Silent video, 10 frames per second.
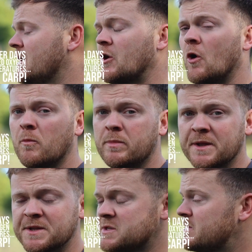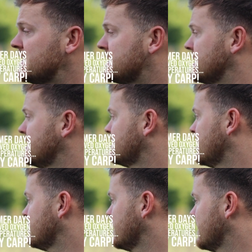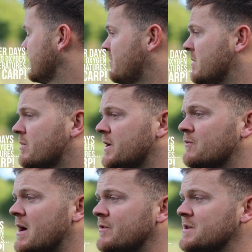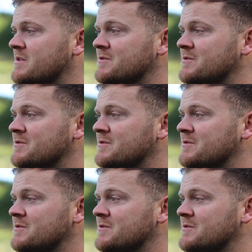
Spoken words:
cold-blooded species. So they've been pretty ravenous.